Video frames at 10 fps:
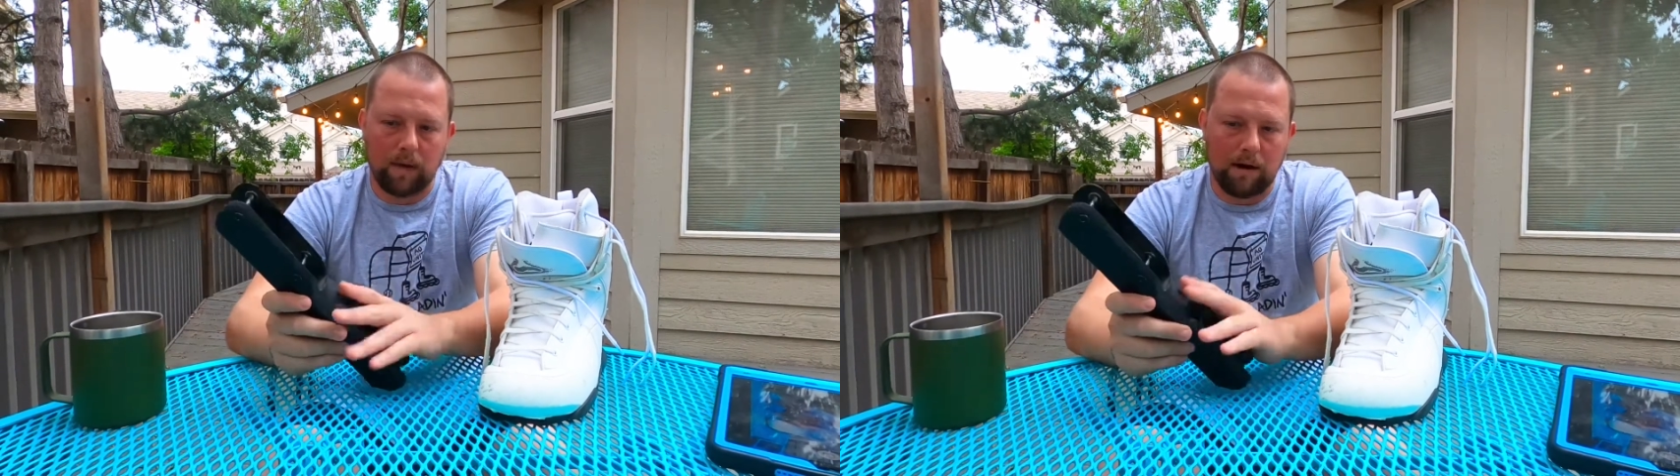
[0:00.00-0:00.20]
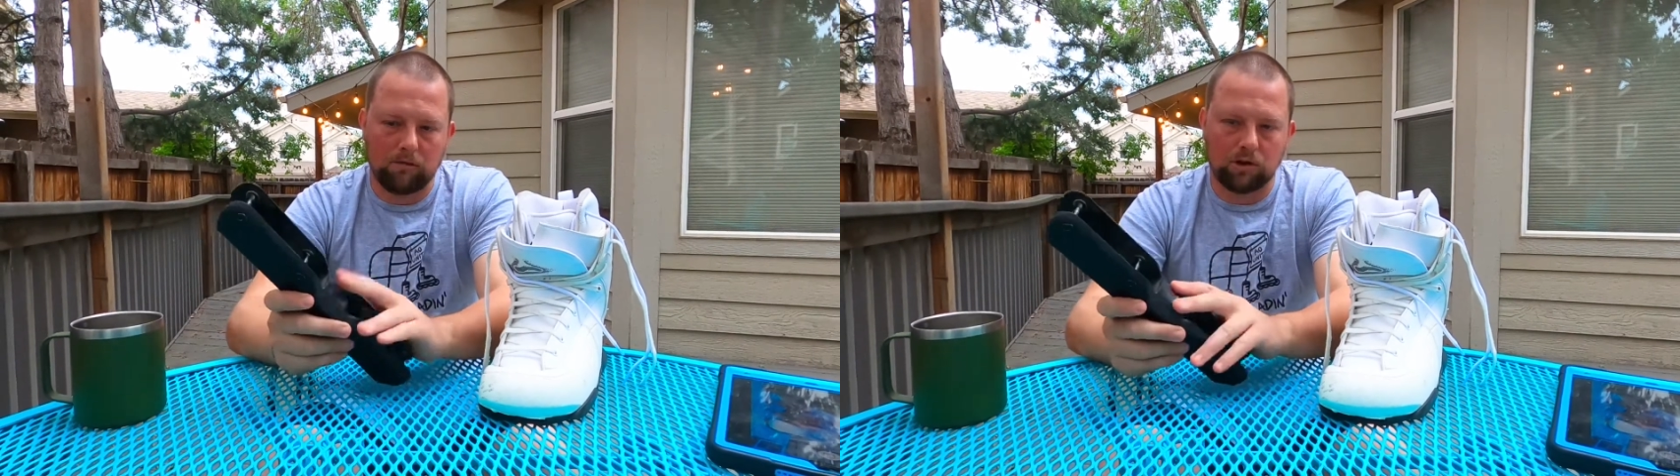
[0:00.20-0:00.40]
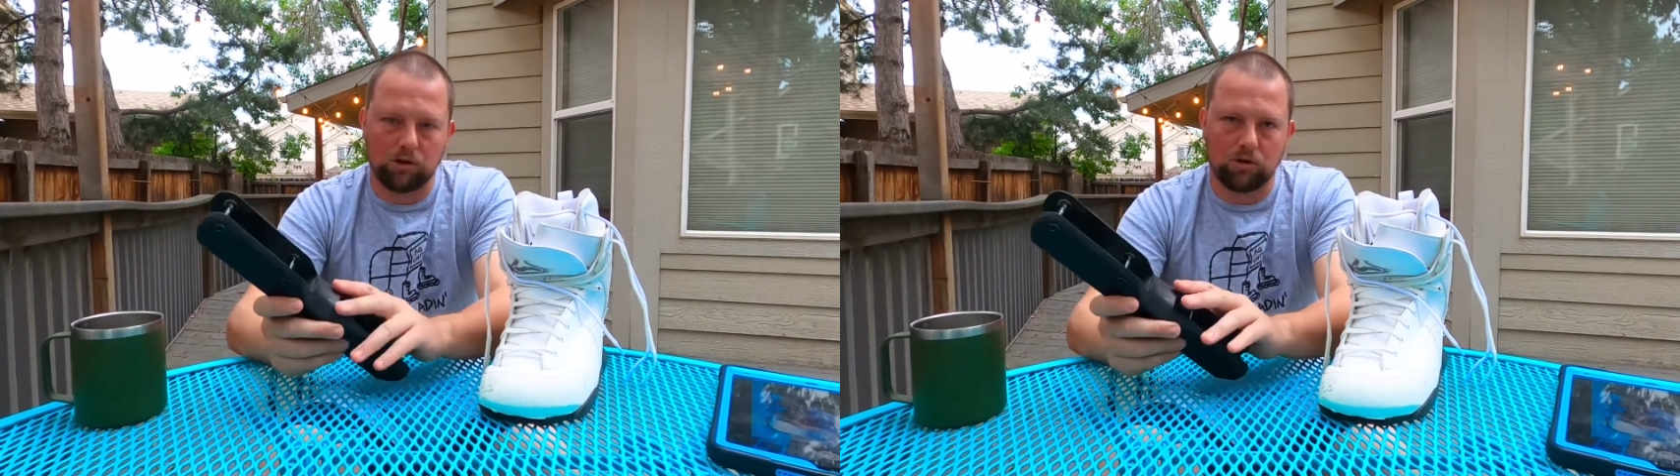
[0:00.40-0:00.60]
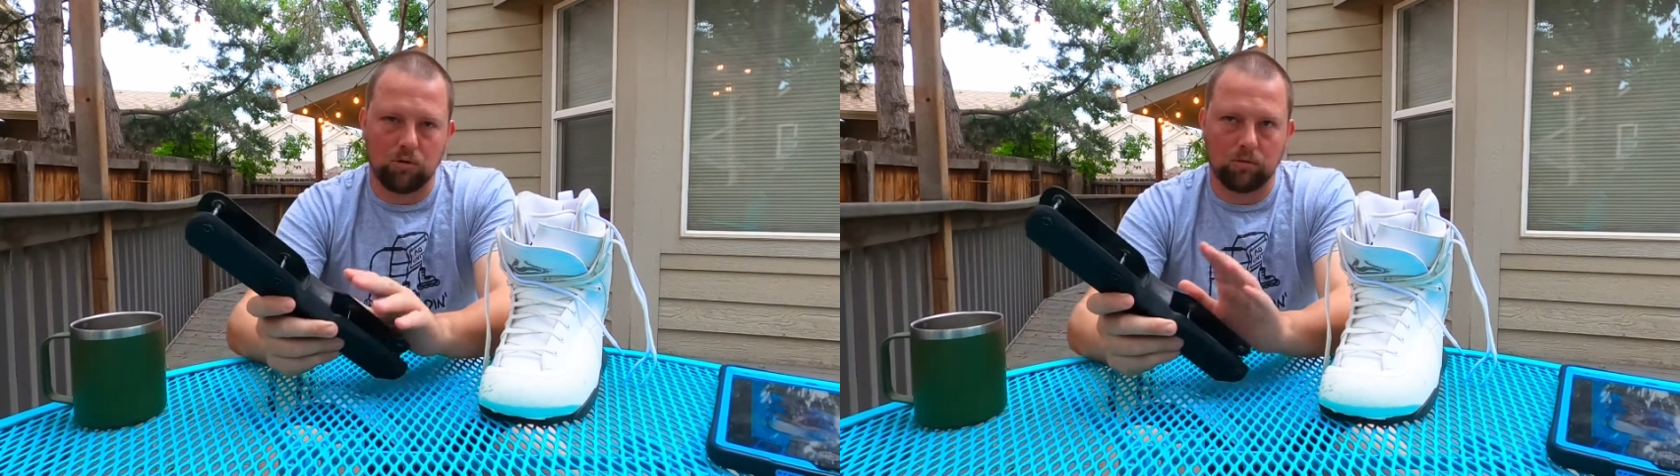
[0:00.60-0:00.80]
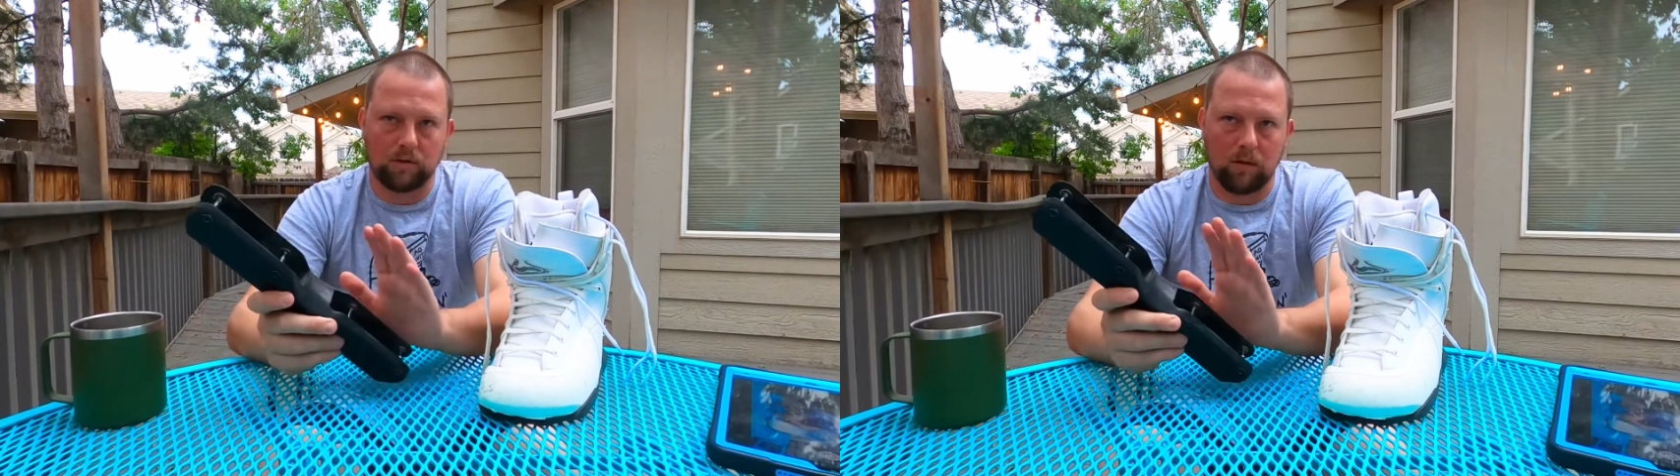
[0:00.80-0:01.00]
ground
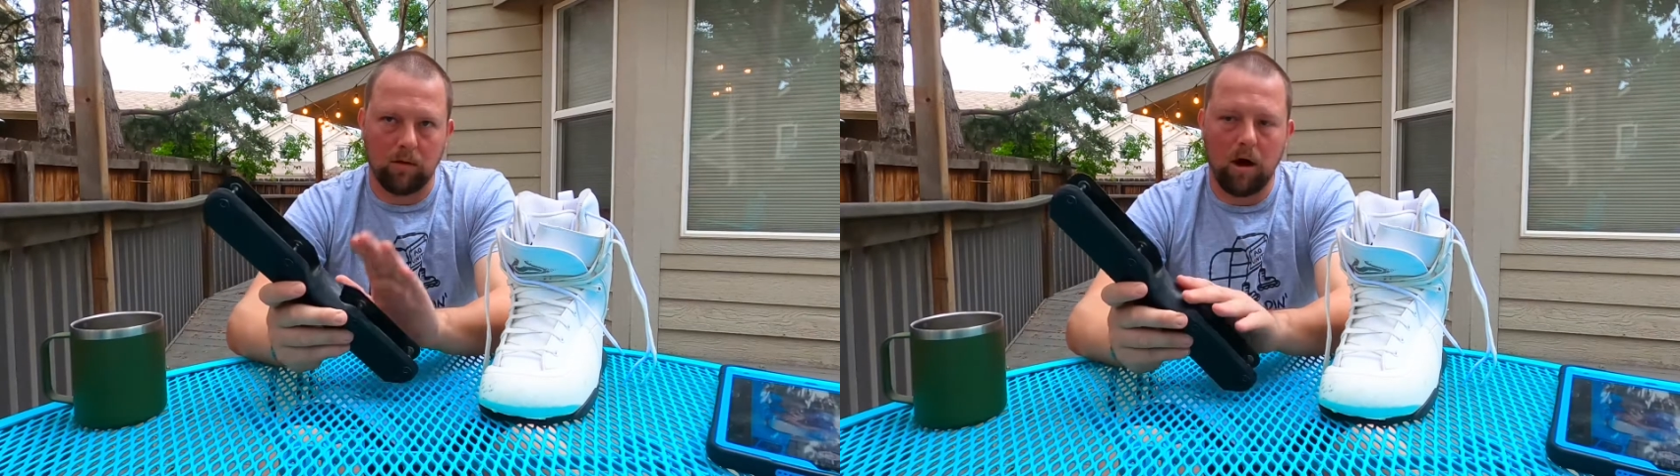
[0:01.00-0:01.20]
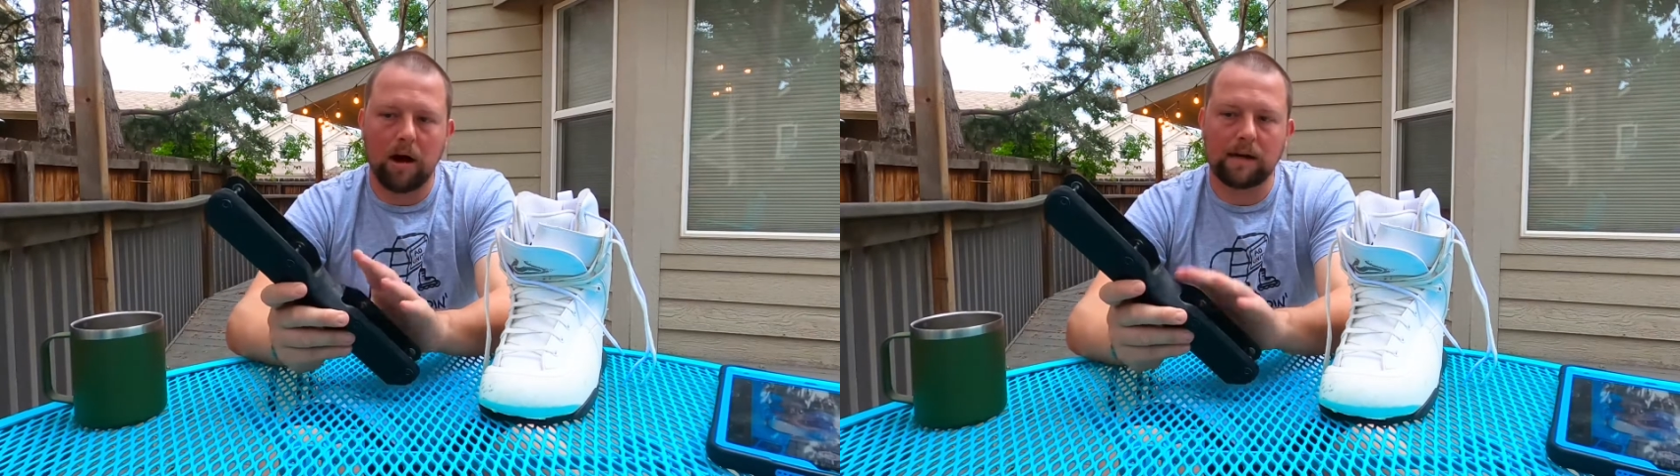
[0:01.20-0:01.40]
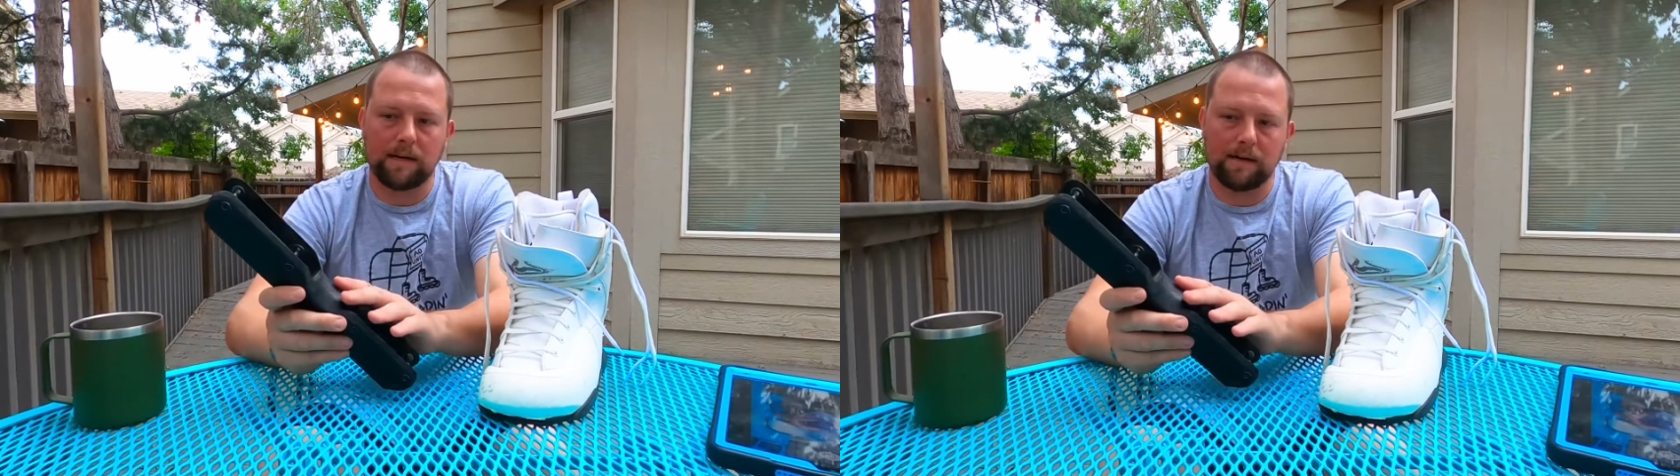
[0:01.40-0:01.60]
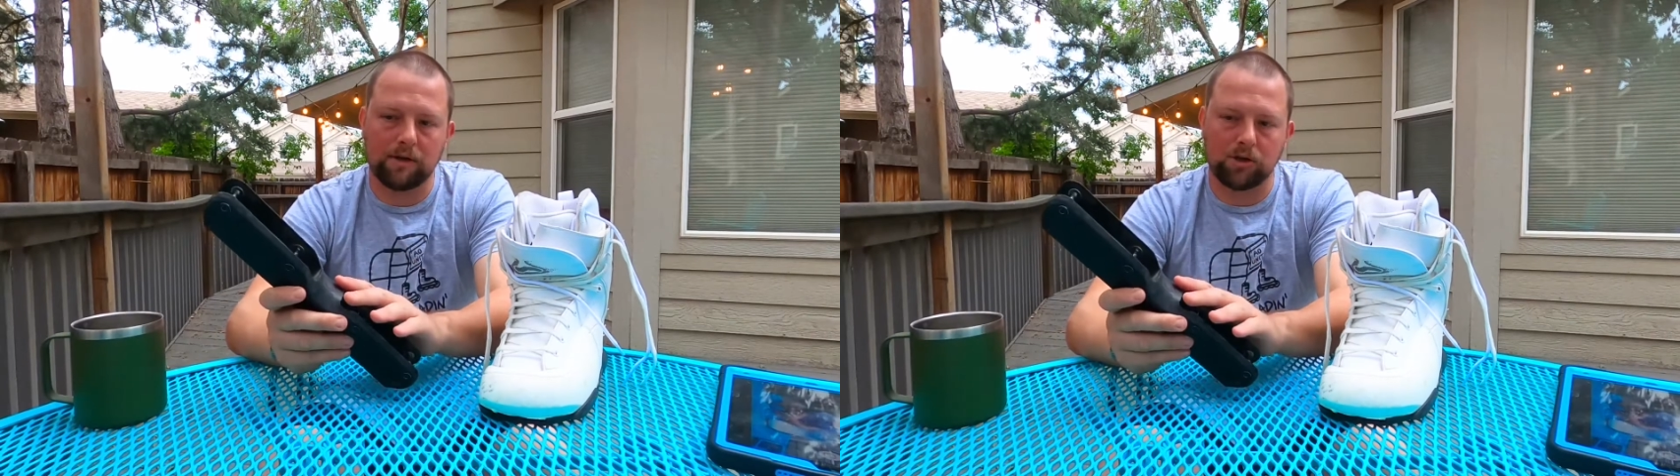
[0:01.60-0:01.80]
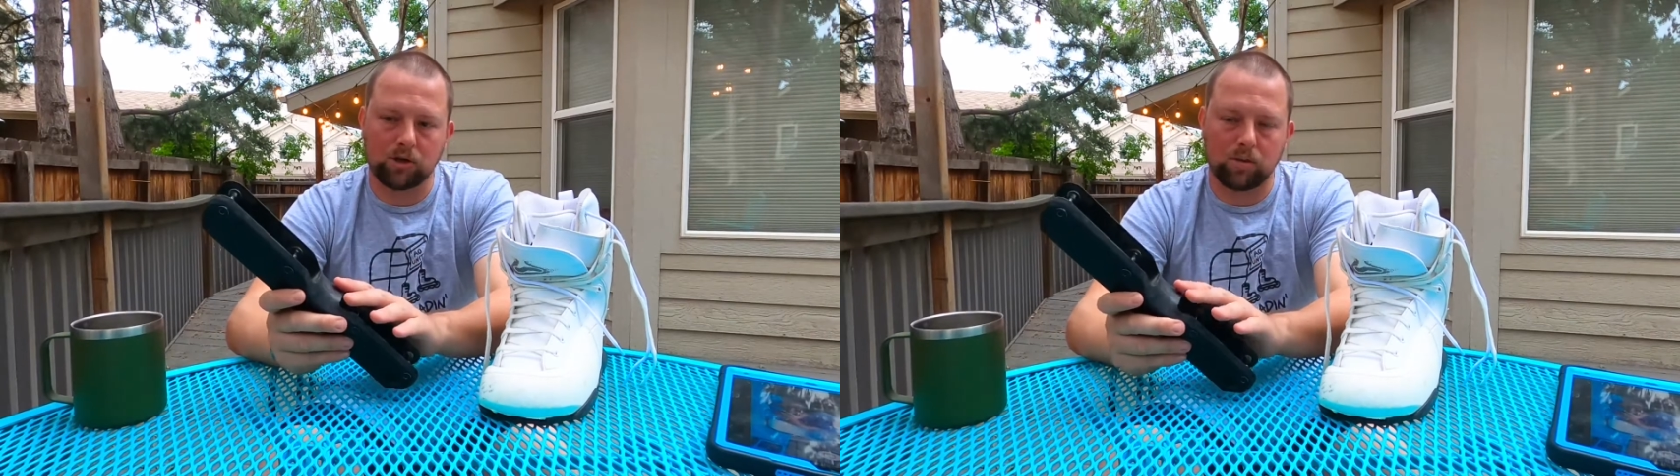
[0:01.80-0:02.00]
controls locked
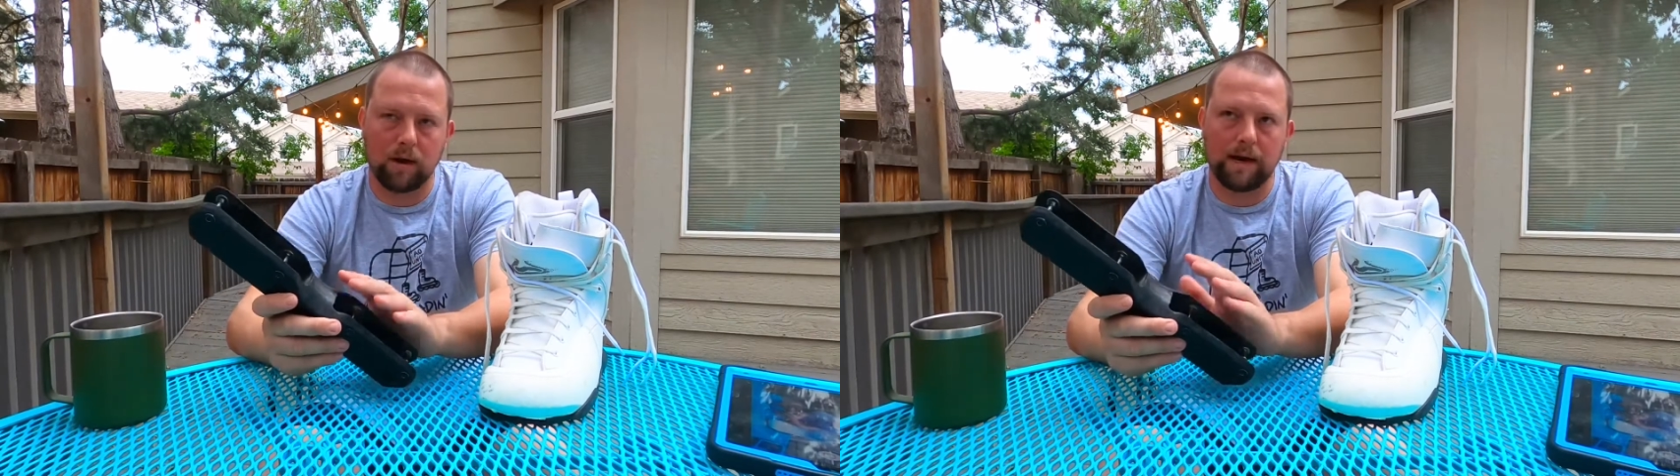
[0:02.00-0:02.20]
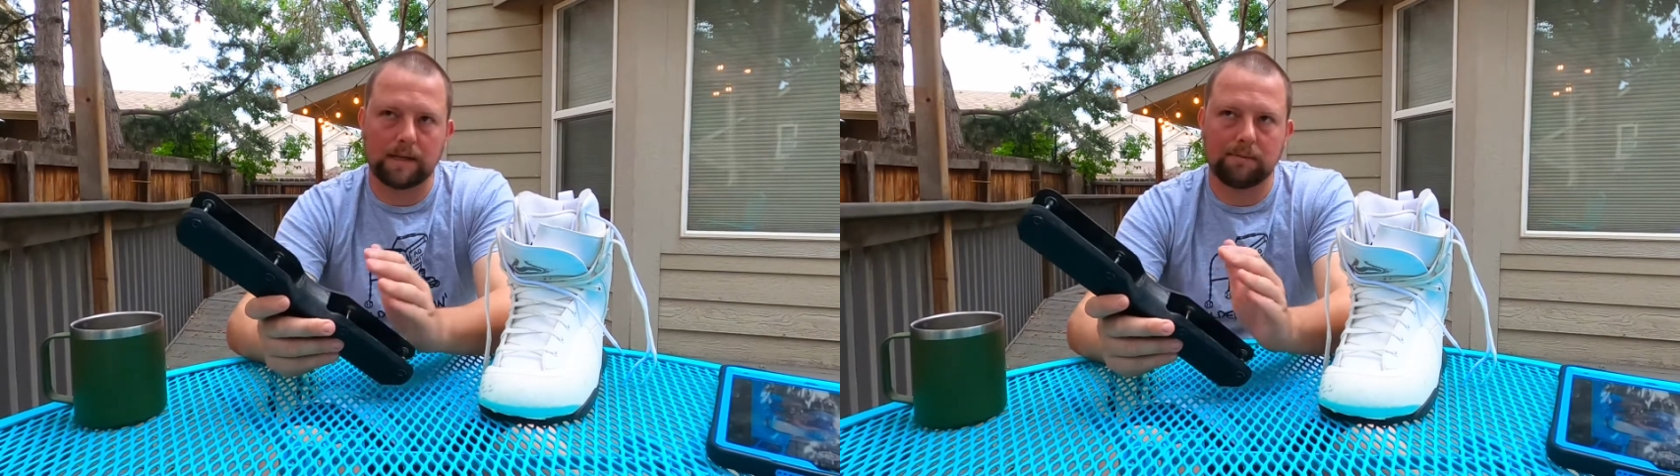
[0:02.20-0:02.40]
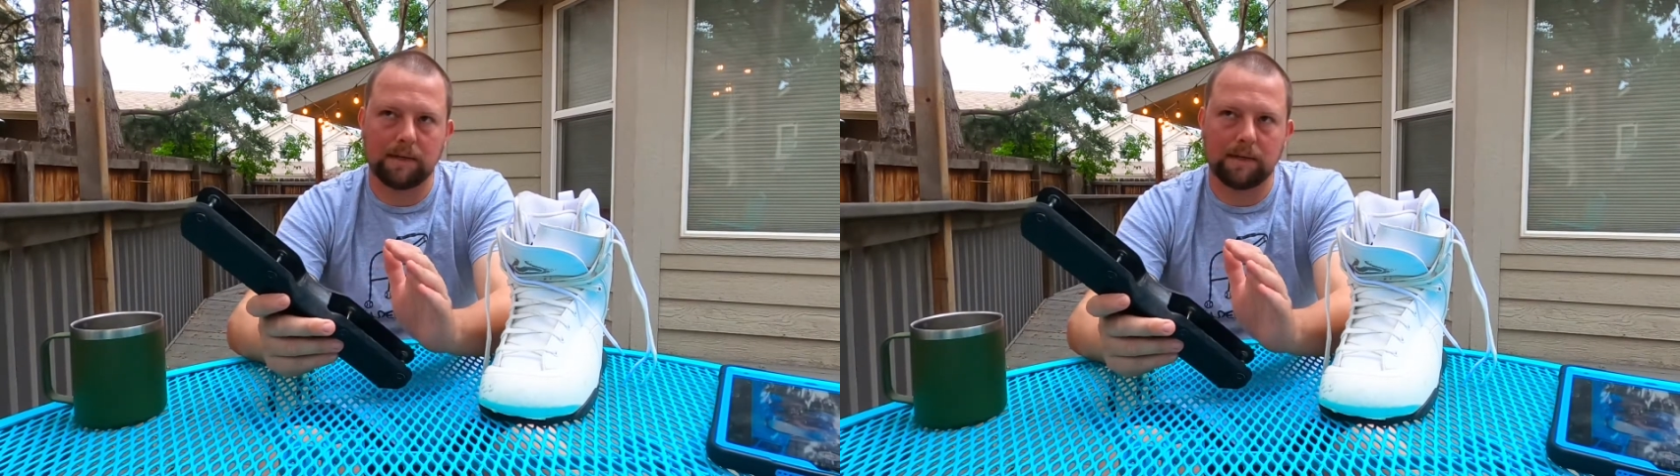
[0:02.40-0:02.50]
into tricks,